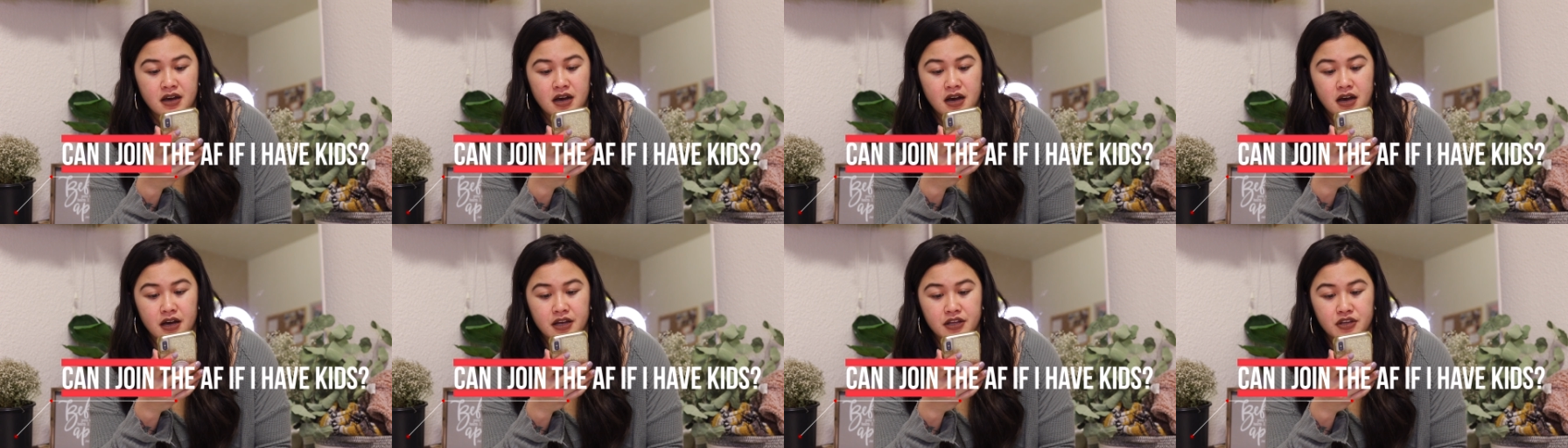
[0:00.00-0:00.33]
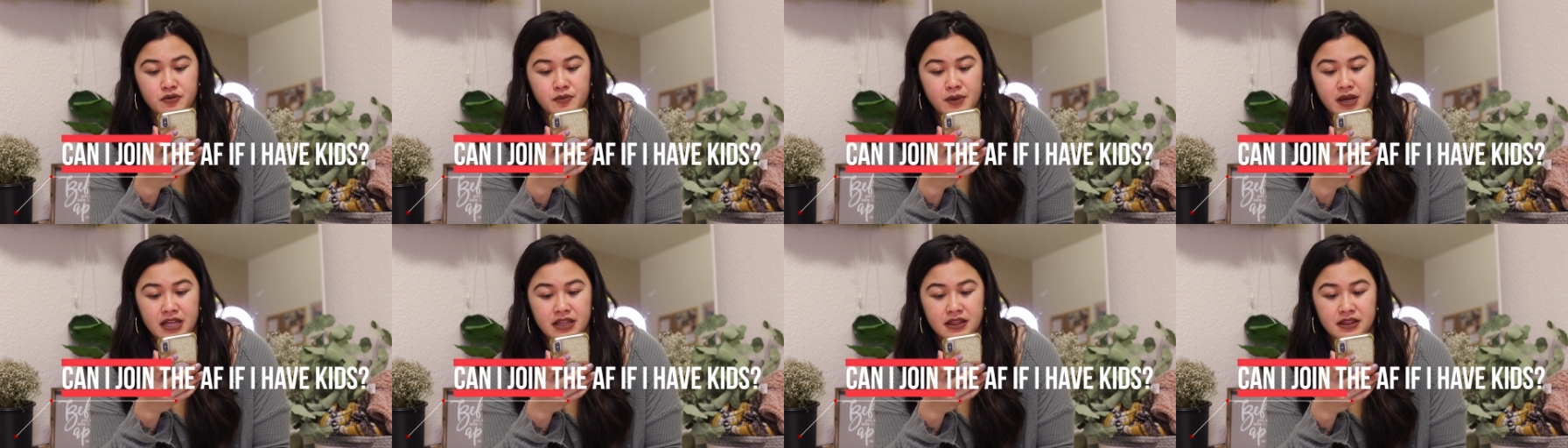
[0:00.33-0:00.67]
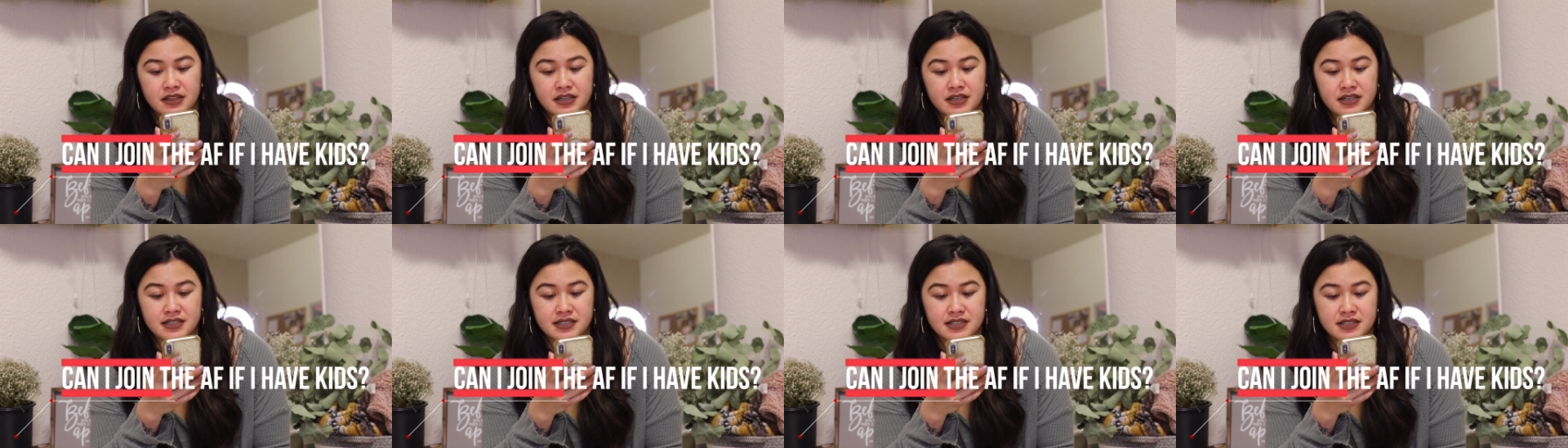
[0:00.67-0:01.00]
Uh, you may
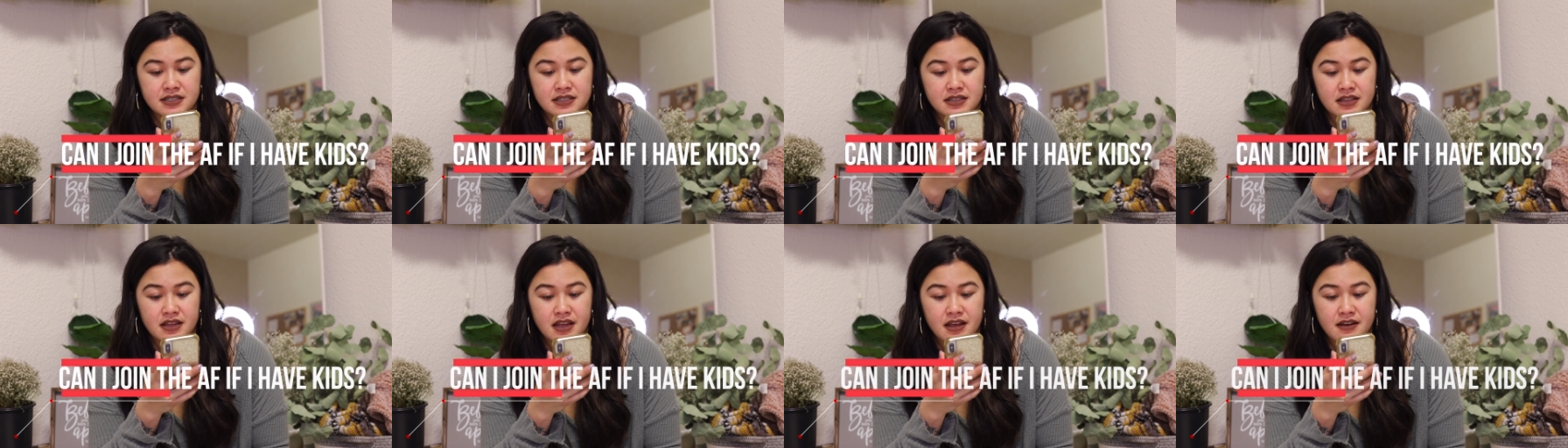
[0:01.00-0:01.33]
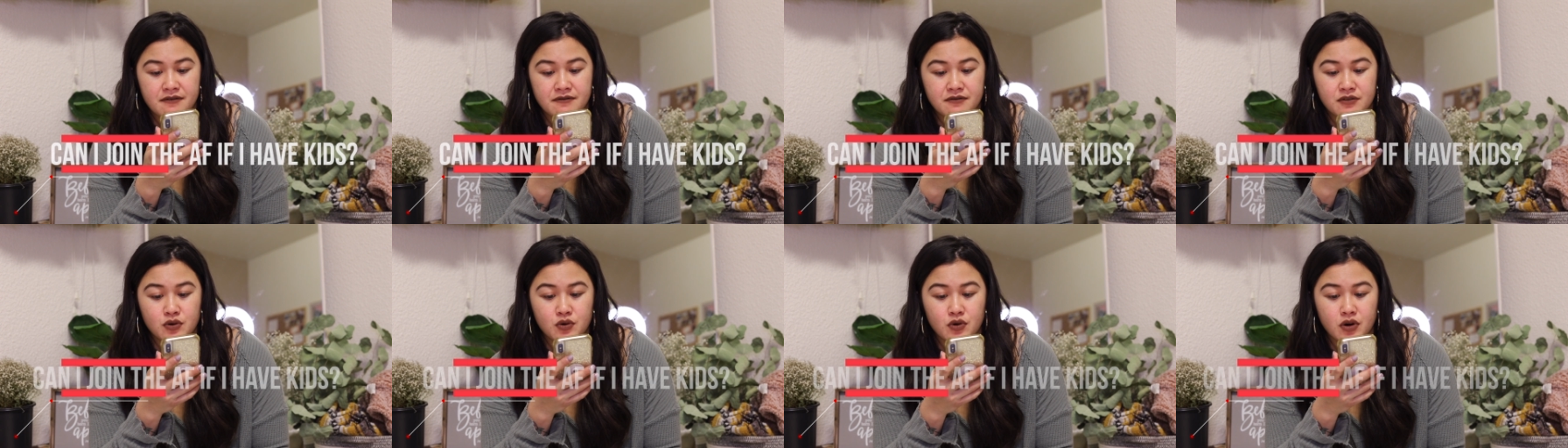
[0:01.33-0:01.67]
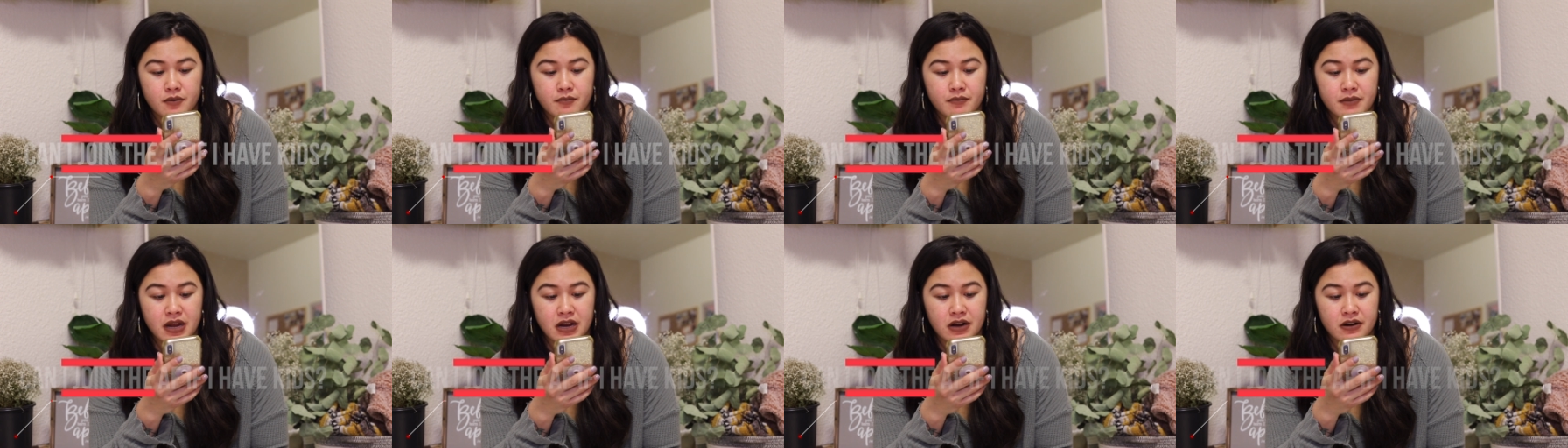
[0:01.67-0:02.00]
enlist if you are
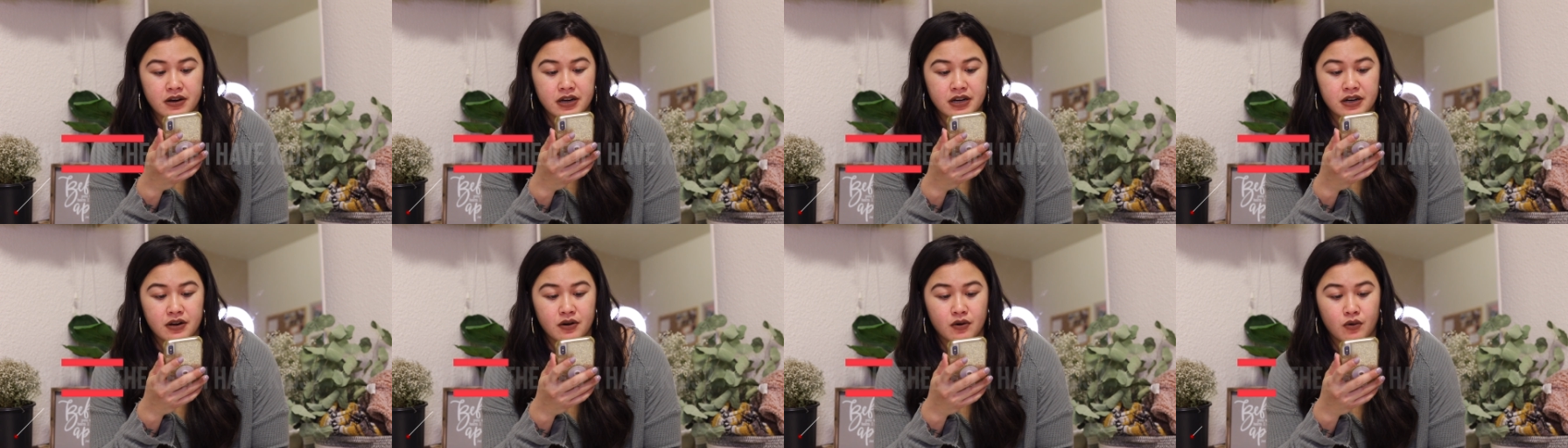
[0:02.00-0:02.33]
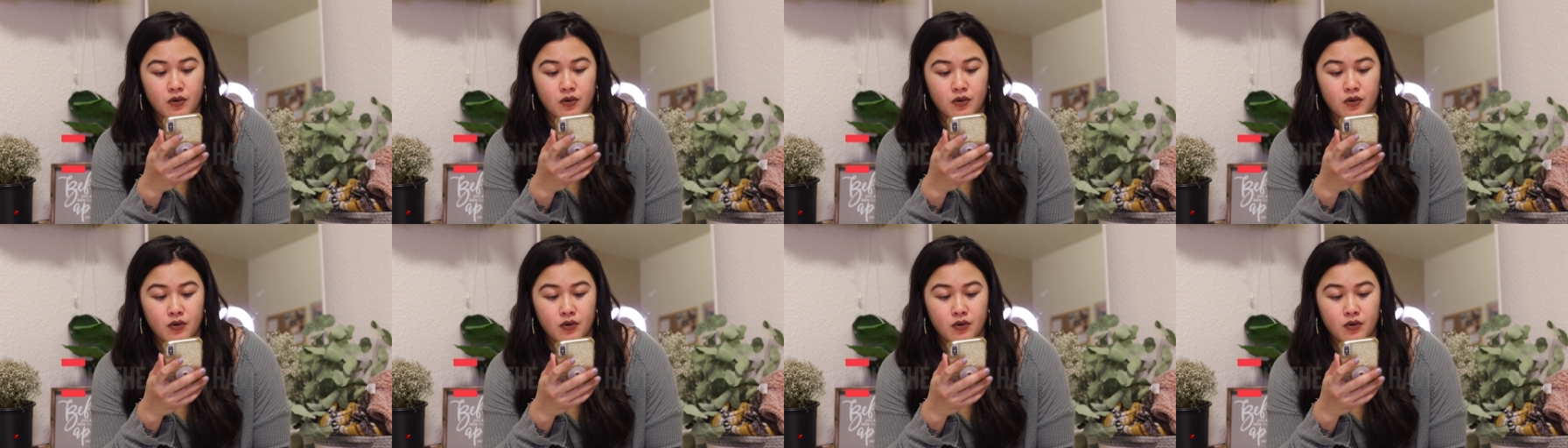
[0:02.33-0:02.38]
married